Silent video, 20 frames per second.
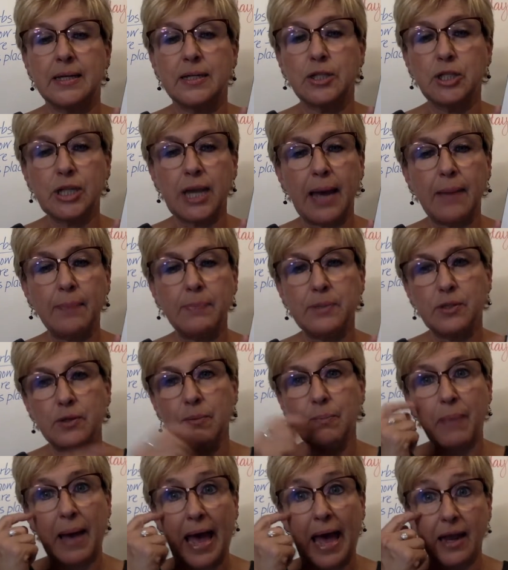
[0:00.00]
chapter
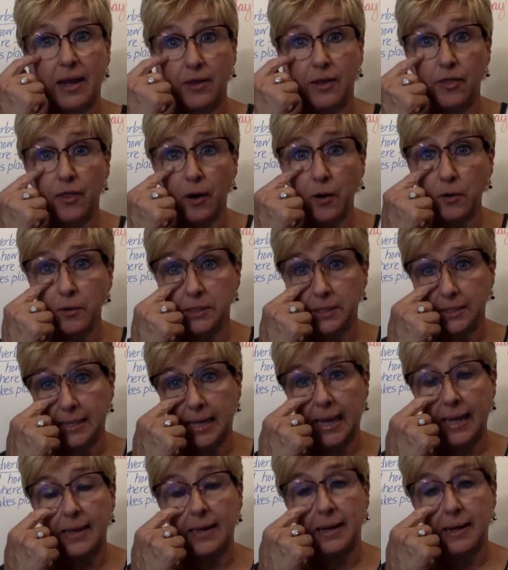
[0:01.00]
back Thursday.